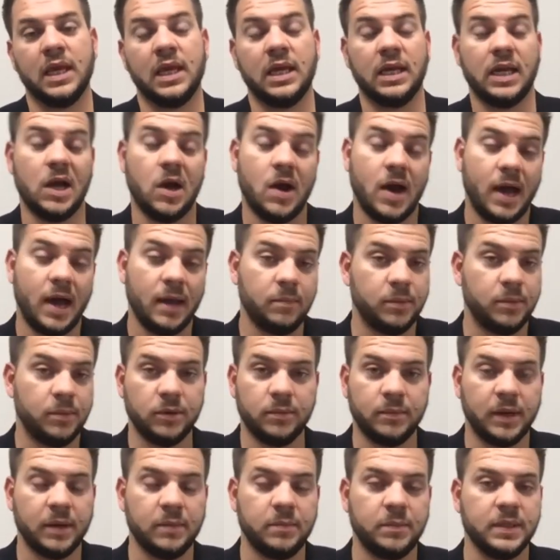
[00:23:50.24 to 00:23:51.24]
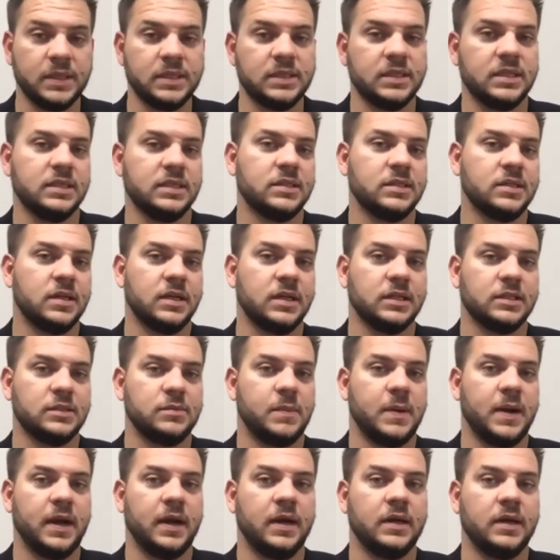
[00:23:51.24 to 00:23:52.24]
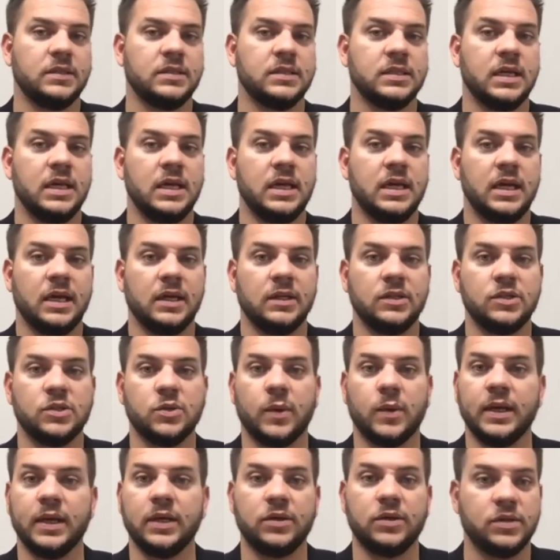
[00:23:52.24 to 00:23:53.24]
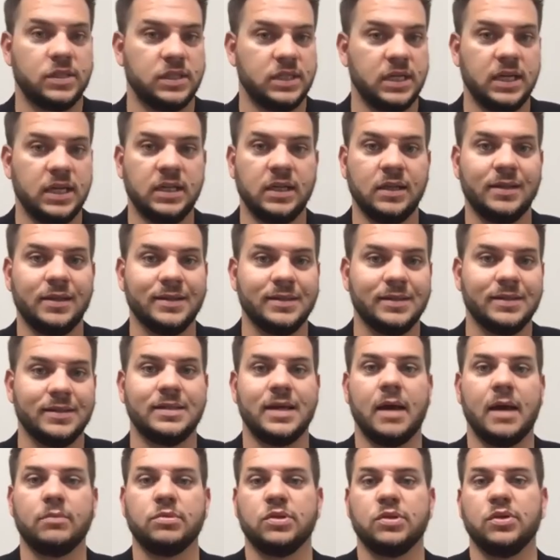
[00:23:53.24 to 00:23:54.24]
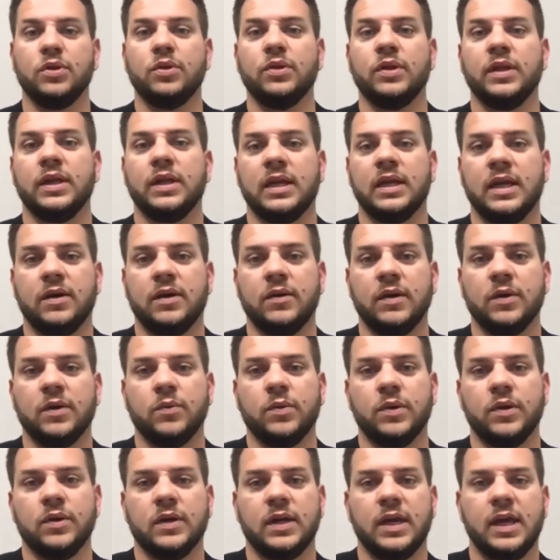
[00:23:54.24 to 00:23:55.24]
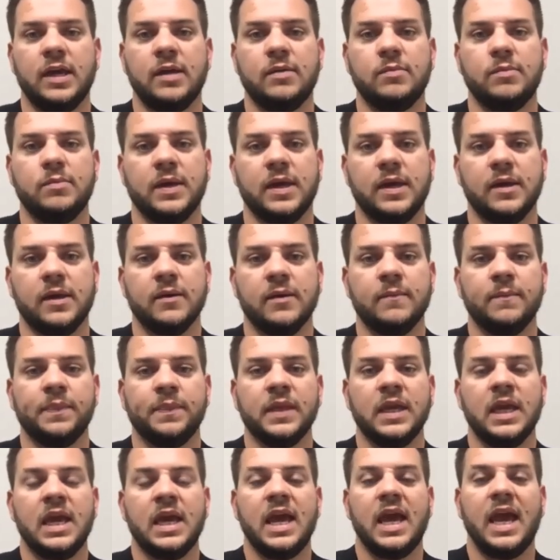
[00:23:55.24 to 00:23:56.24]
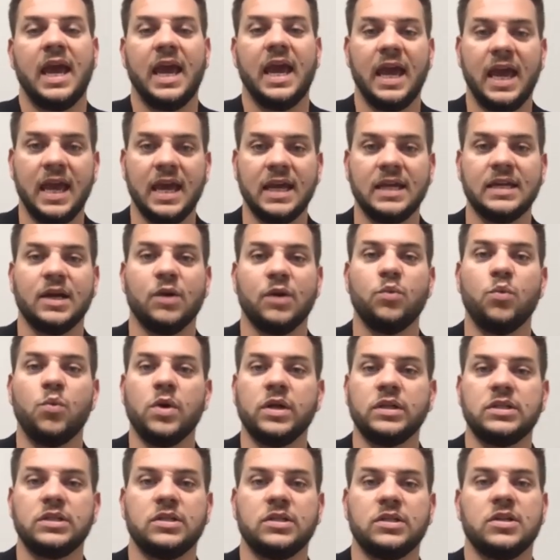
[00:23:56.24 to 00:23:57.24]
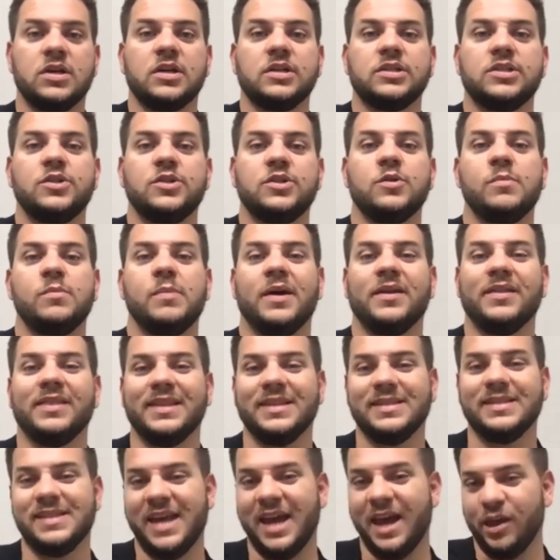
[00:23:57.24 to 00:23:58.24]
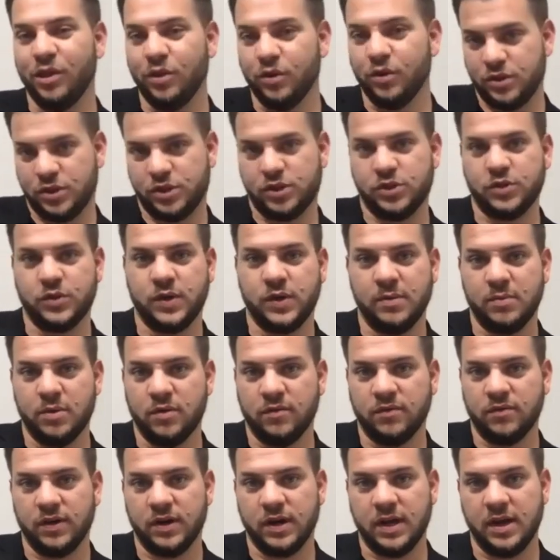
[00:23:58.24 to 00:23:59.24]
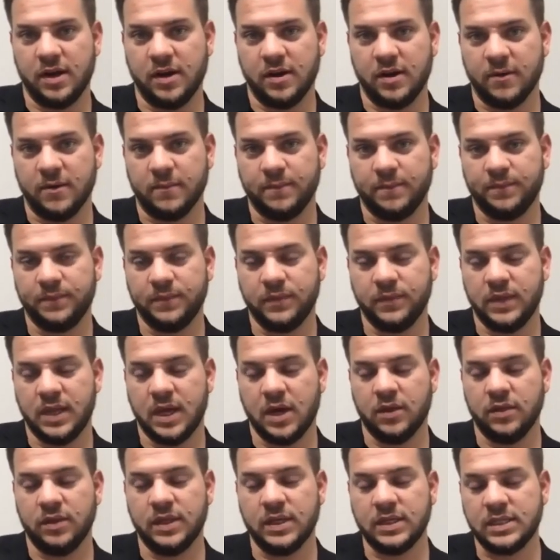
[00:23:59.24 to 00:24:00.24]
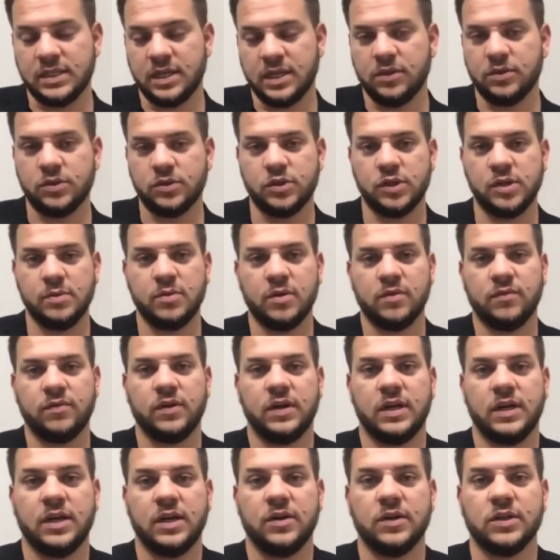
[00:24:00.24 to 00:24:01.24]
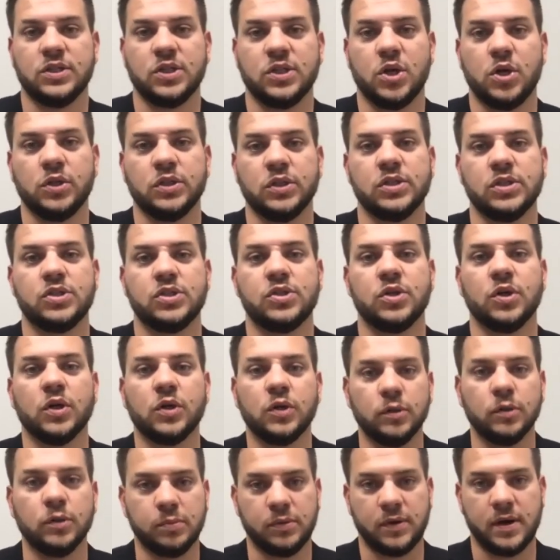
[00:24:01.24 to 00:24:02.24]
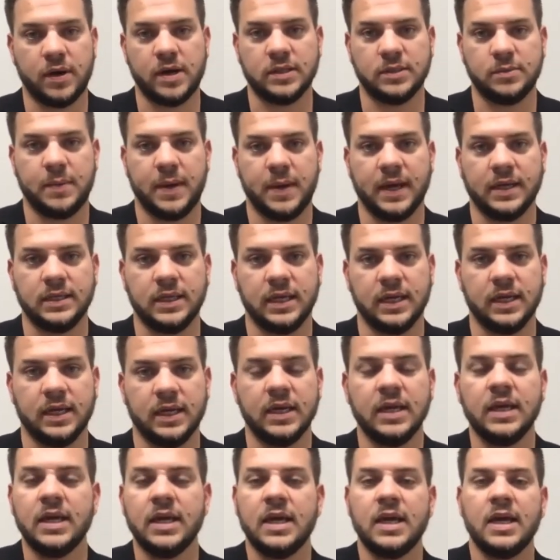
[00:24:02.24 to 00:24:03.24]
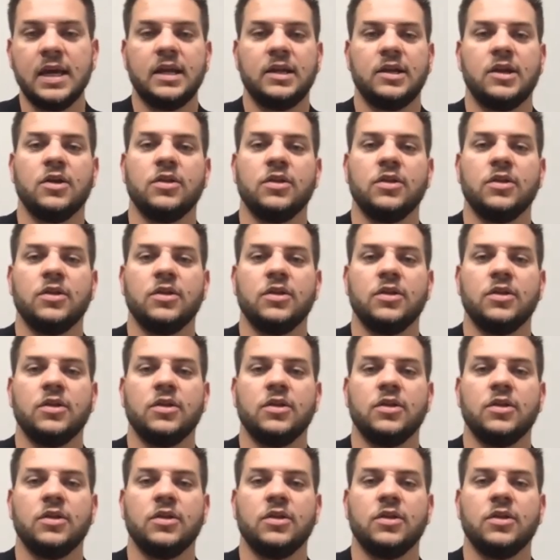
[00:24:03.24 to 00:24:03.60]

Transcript: Now, I built my business on expireds, and so I understand that this is absolutely an area where you can be. And I want to talk to you about this other stream over here. Now, this other stream over here is called circle prospecting. Now,